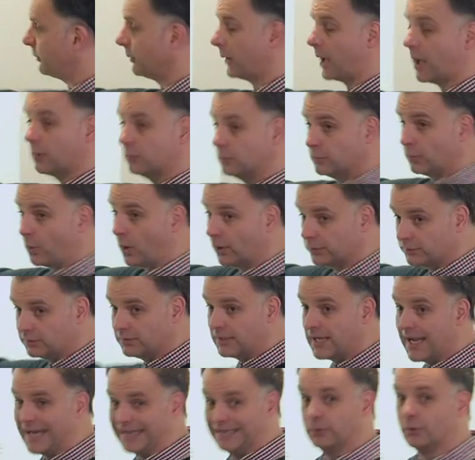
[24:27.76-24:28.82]
what I would want
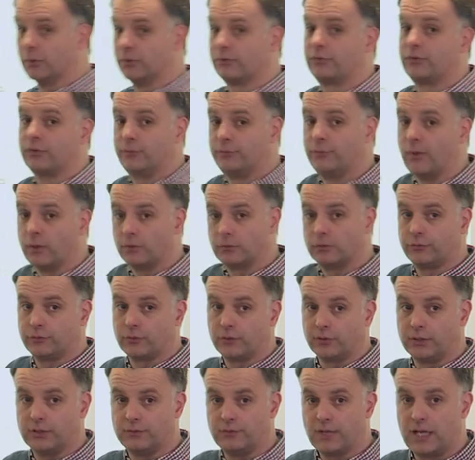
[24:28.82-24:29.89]
anyone to focus
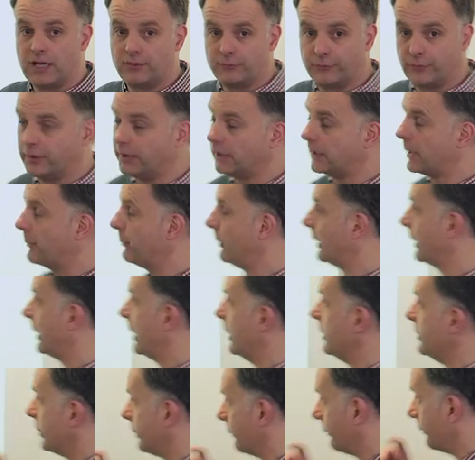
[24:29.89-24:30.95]
on in their funding
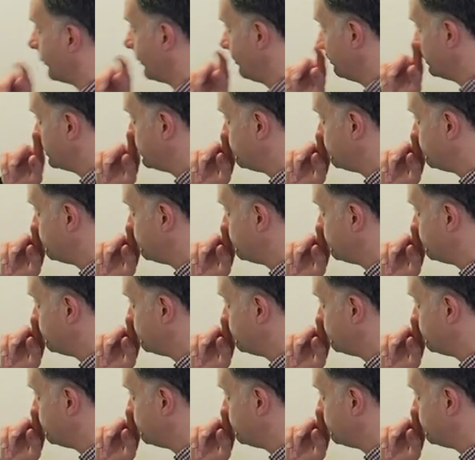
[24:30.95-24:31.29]
applications.